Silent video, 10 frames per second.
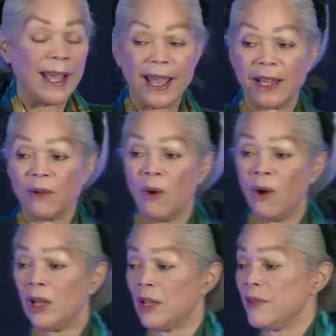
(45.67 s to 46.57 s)
and
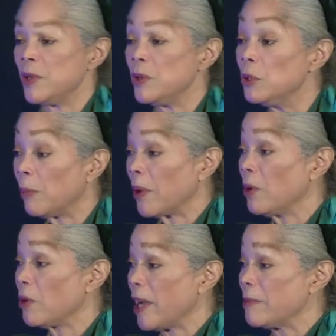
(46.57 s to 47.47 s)
all of the new
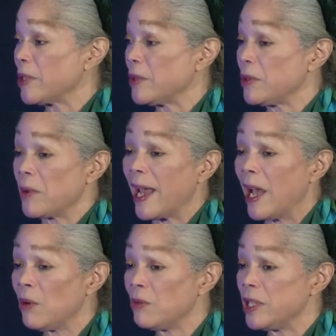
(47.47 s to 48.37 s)
programs that are doing
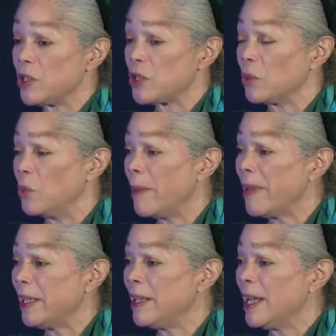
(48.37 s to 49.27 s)
outreach to
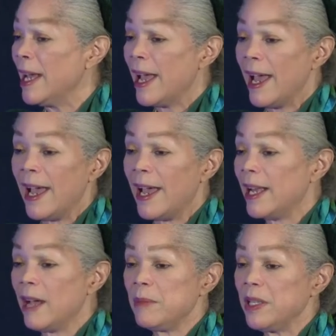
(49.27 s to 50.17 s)
women. And
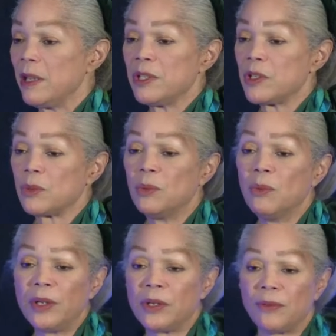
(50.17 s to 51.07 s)
I mean, they were just
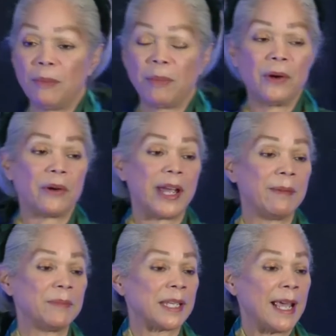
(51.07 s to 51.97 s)
wonderful
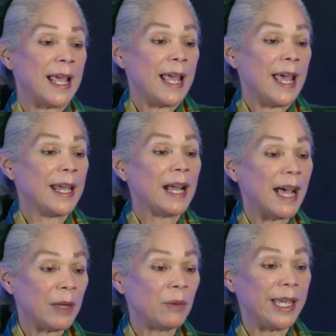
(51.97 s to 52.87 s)
programs. And
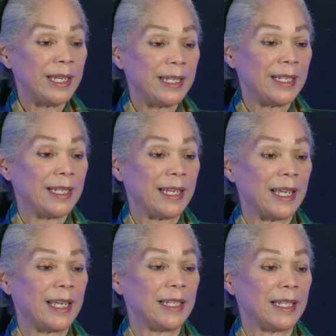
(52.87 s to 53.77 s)
I weighed in at the
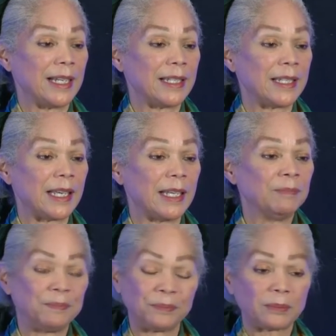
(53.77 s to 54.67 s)
end and I said,
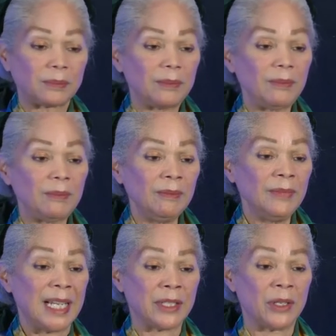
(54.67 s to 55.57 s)

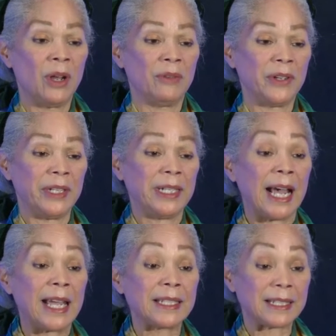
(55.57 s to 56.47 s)
that's all very
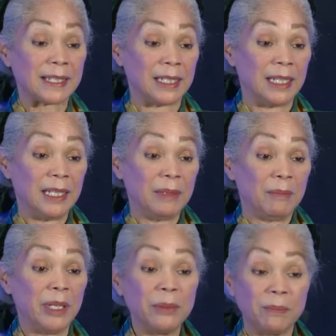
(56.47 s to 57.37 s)
nice,
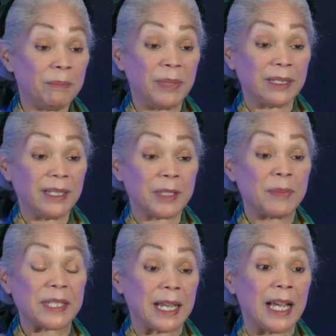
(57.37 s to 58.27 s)
but it's
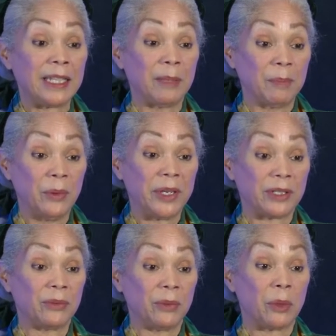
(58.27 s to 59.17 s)
beside the point
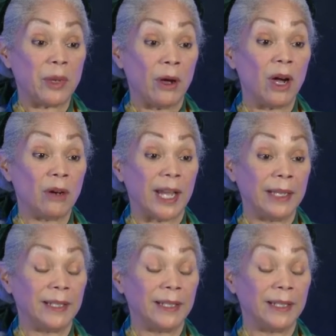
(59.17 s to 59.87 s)
of where we are right